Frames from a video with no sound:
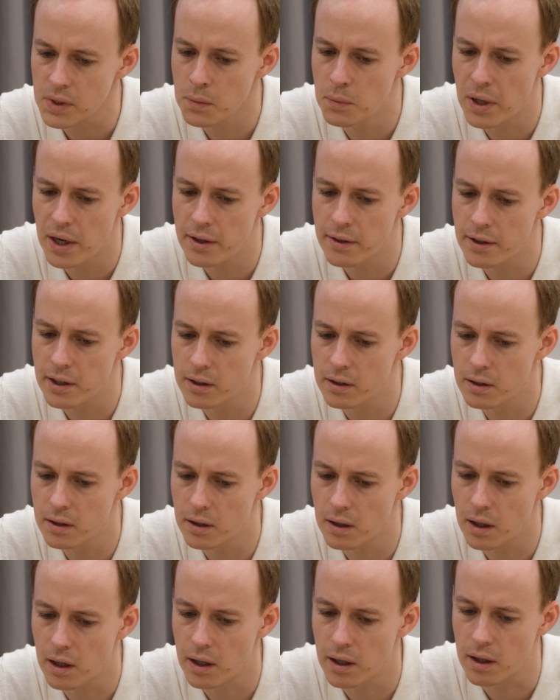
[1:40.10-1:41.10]
But I think
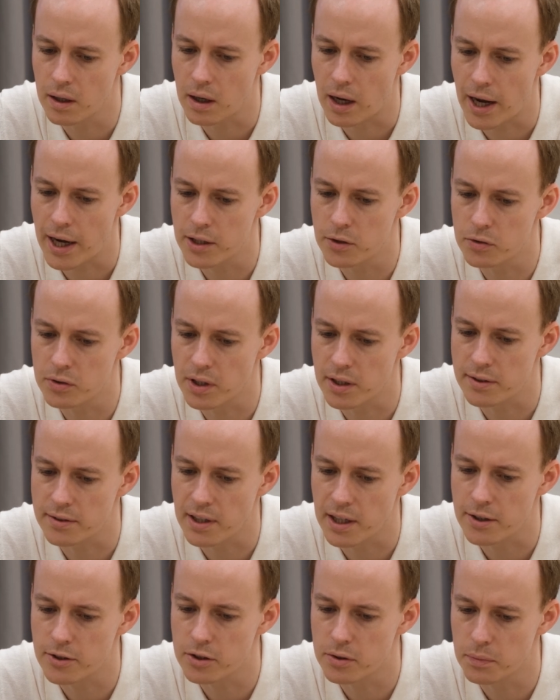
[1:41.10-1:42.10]
the
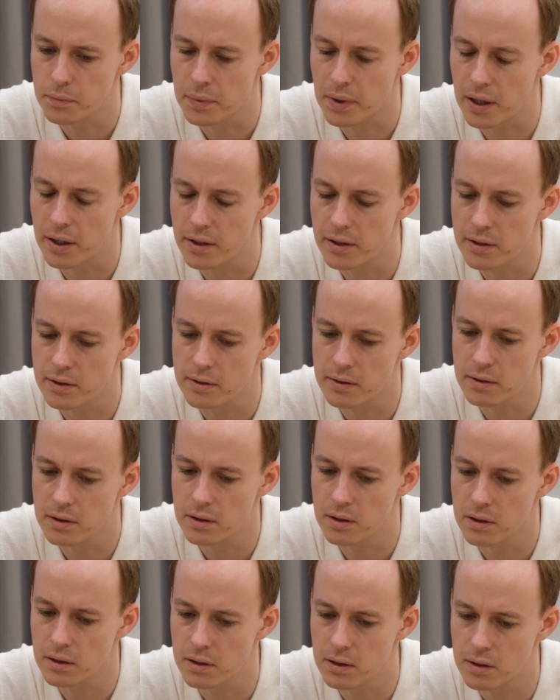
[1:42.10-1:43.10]
hydrodissection part is
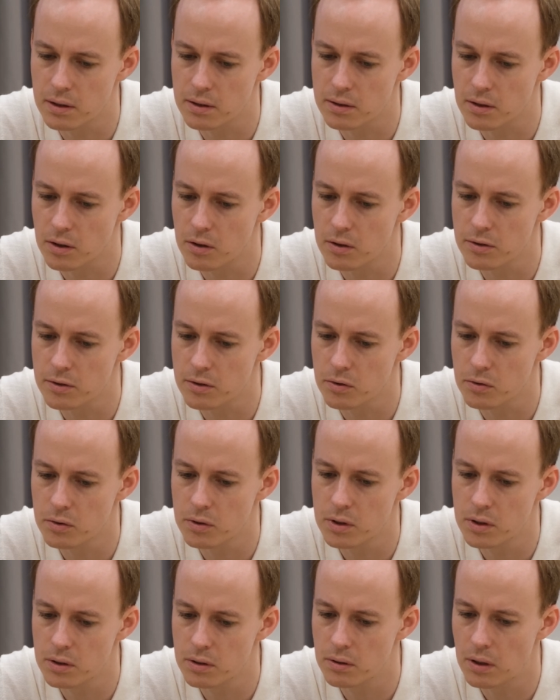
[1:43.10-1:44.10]
also,